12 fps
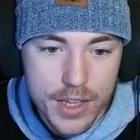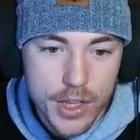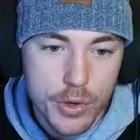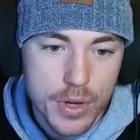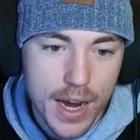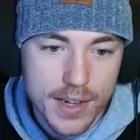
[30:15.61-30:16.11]

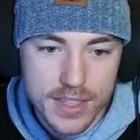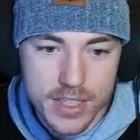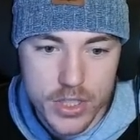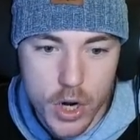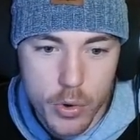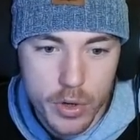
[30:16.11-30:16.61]
You guys can
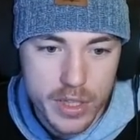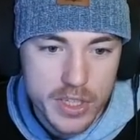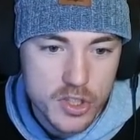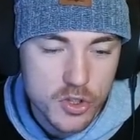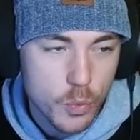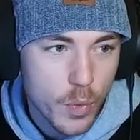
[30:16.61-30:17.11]
totally
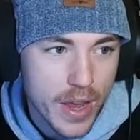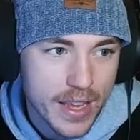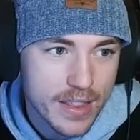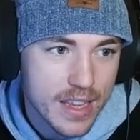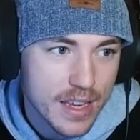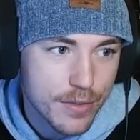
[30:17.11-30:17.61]

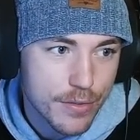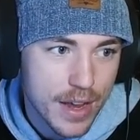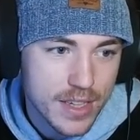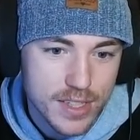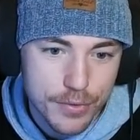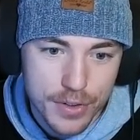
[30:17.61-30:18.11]
swing the
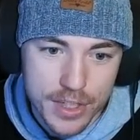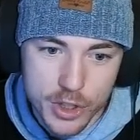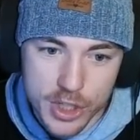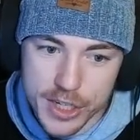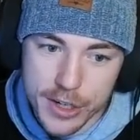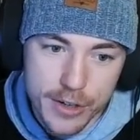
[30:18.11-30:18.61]
Invent to Fish
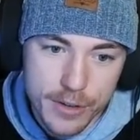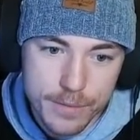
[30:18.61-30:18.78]
here.